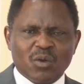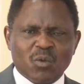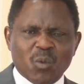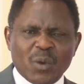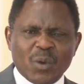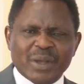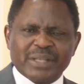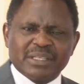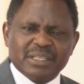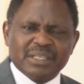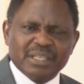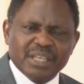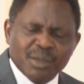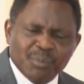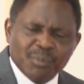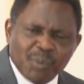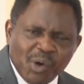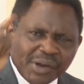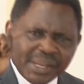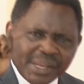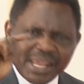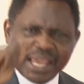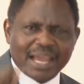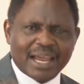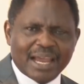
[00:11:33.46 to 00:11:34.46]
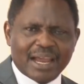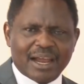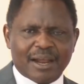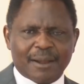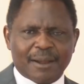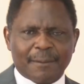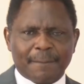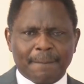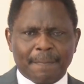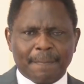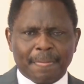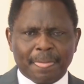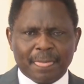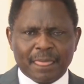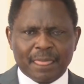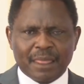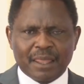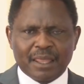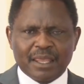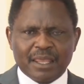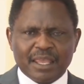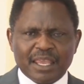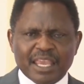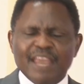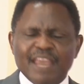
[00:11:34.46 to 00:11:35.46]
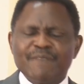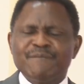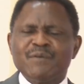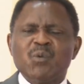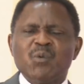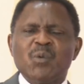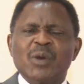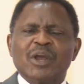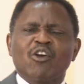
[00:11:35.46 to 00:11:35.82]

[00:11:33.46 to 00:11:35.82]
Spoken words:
with pneumonia, even